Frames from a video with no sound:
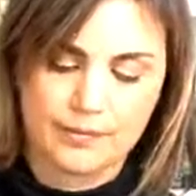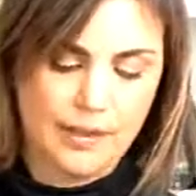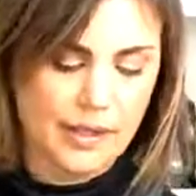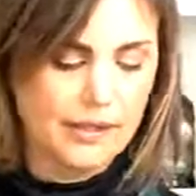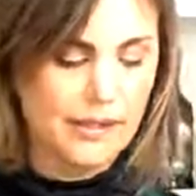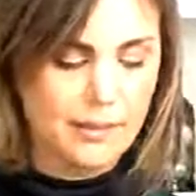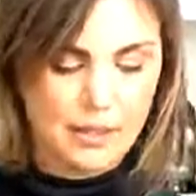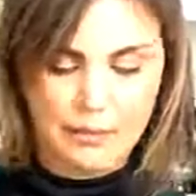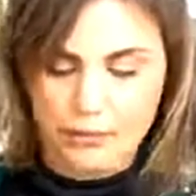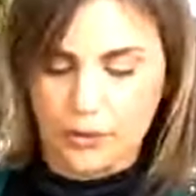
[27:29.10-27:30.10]
I did it
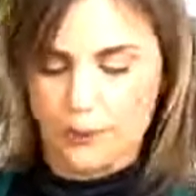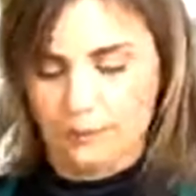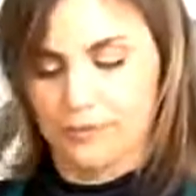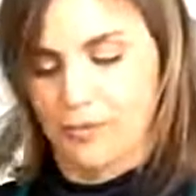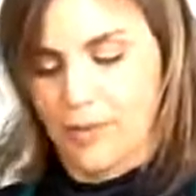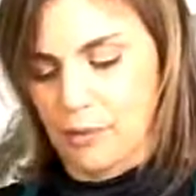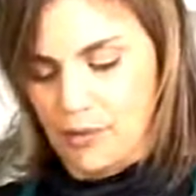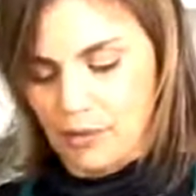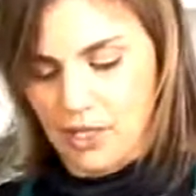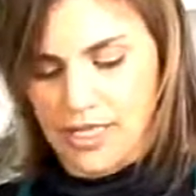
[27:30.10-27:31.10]
better before. We're
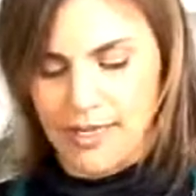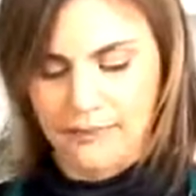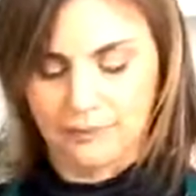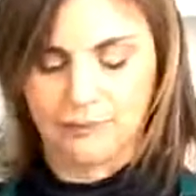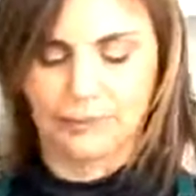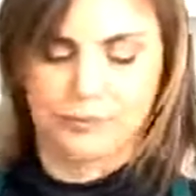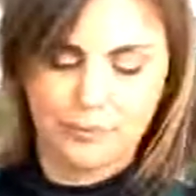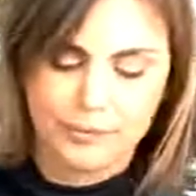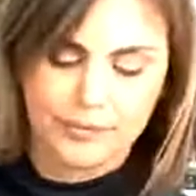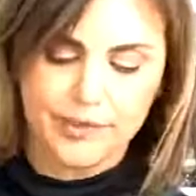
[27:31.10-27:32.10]
gonna try again.
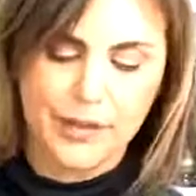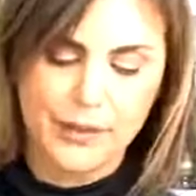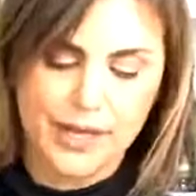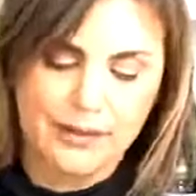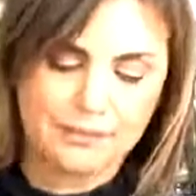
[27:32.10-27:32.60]
Okay.